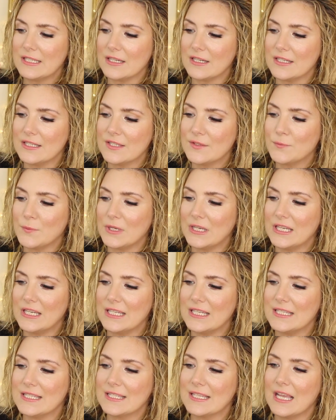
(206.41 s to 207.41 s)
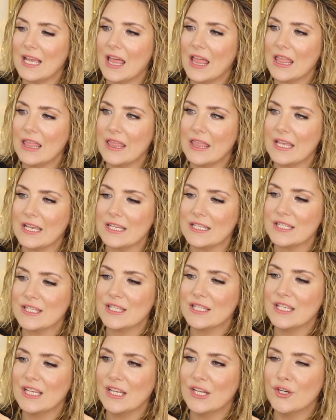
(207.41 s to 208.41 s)
does when it is
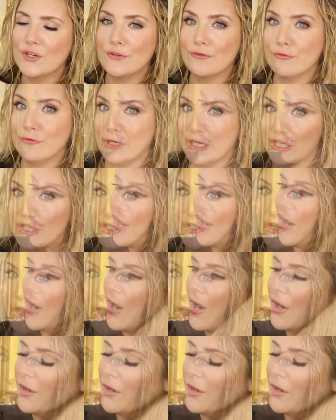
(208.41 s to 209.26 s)
this rich.